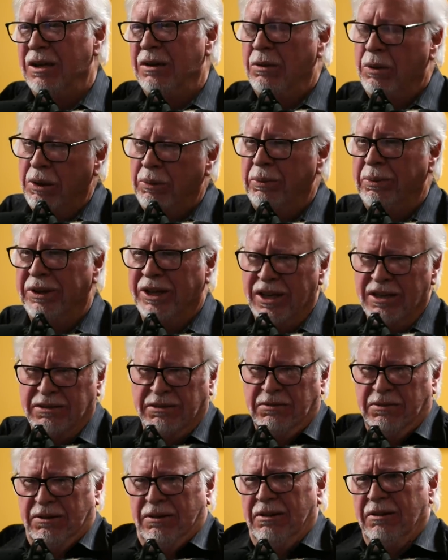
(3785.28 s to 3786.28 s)
And they go, well,
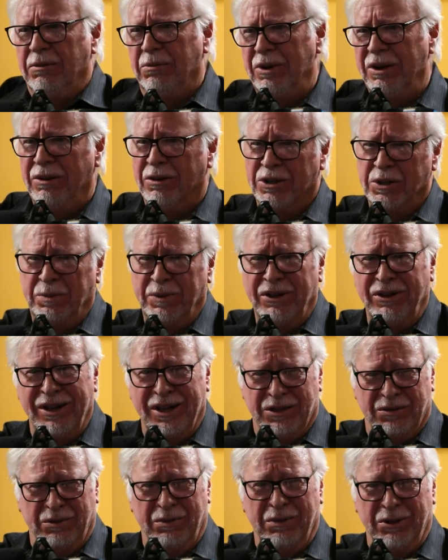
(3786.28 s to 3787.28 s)
because we are
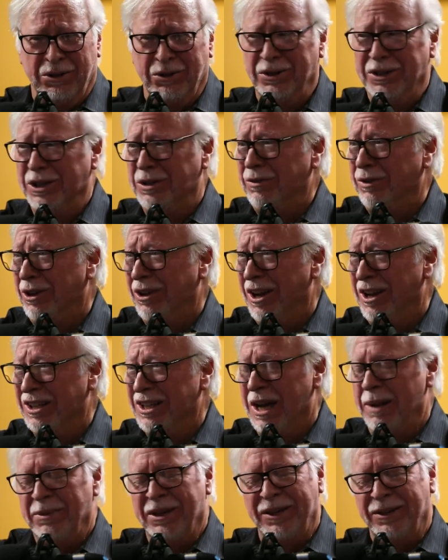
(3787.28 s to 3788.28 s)
experienced. We've been doing this for a
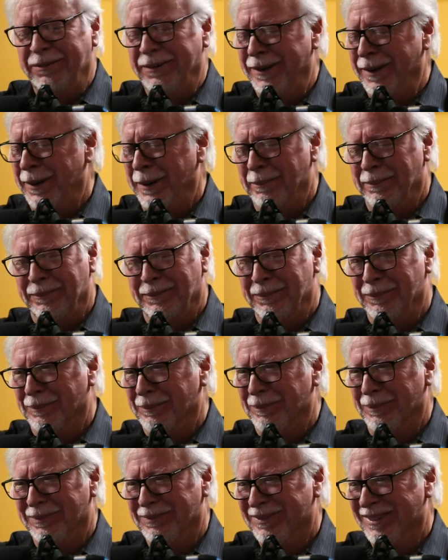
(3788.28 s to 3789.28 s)
long time. They go, no,
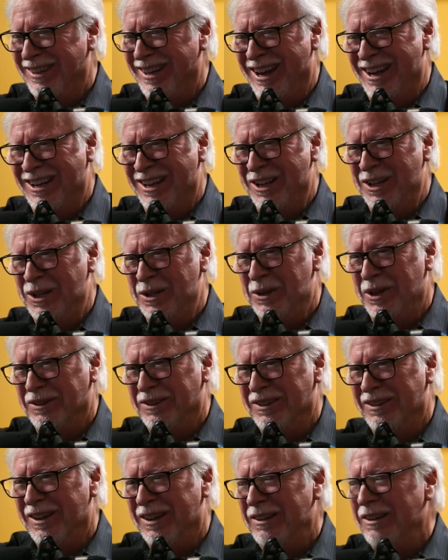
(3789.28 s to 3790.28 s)
not going to do
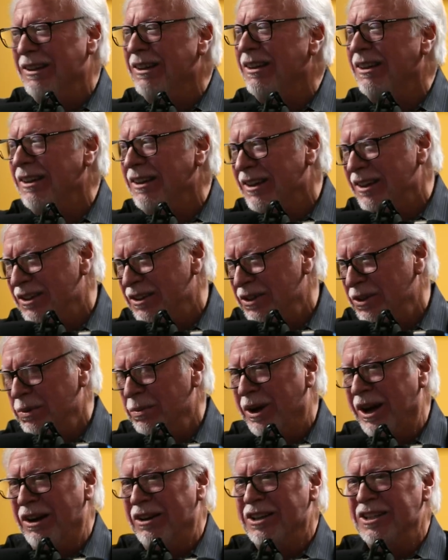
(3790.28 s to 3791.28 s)
it.
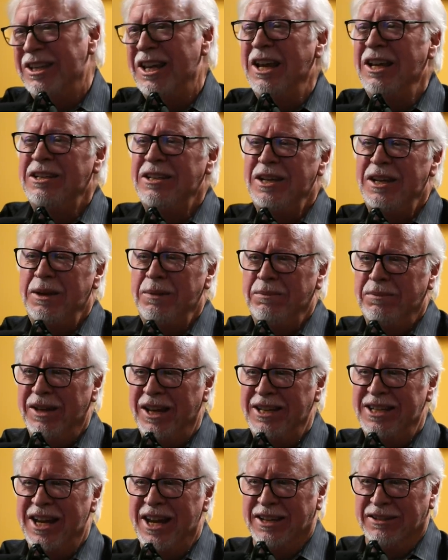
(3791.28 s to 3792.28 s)
Neumeier design team,
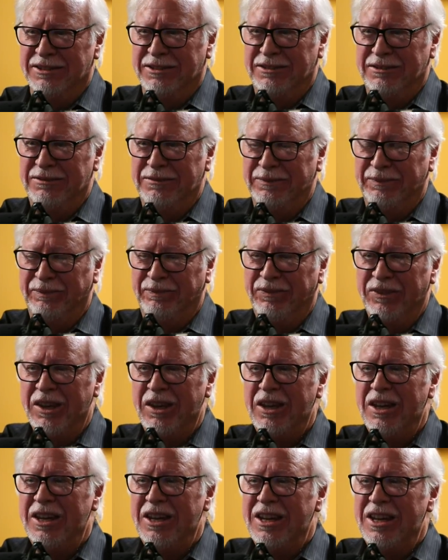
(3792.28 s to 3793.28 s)
they test.
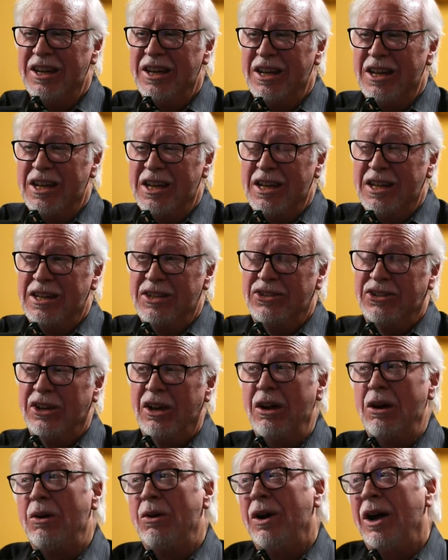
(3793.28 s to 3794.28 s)

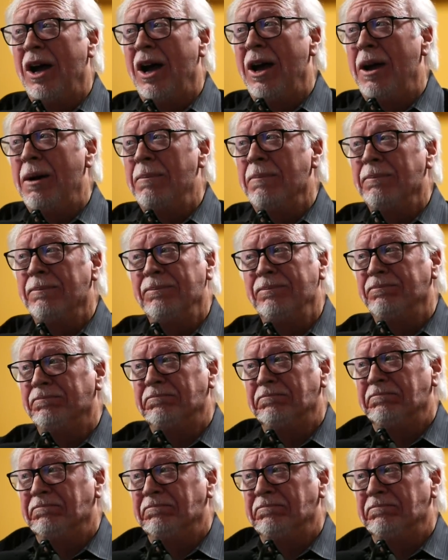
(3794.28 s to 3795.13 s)
So